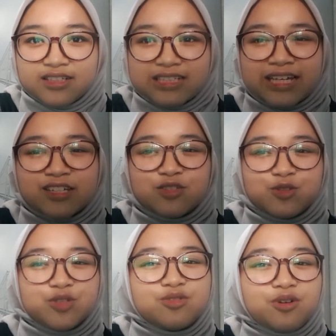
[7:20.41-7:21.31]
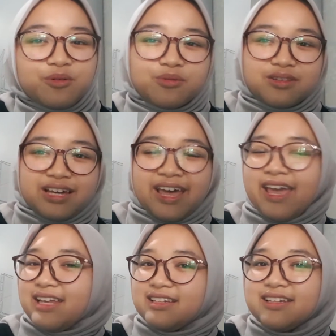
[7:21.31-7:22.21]
Like, do you know the
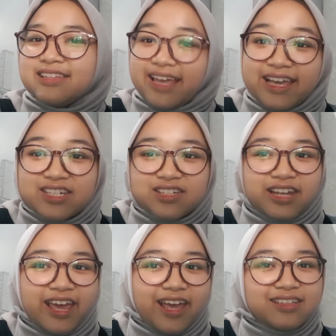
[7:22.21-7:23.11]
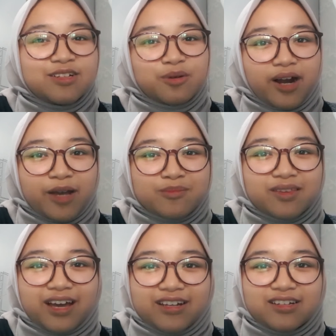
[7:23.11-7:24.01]
Asian hate crime
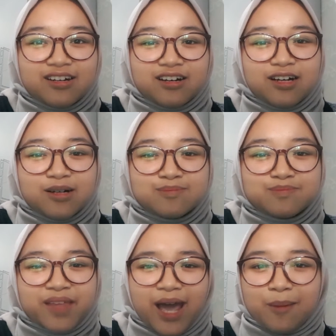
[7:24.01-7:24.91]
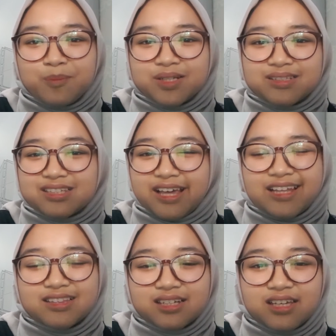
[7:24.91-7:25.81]
that happened
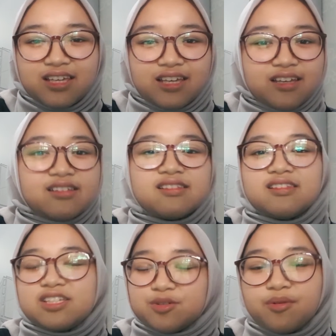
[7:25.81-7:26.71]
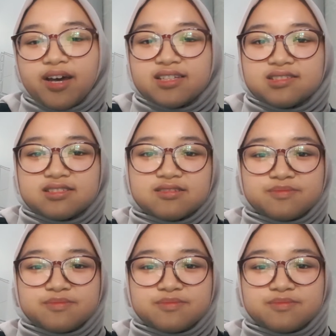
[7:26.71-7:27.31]
lately in the US?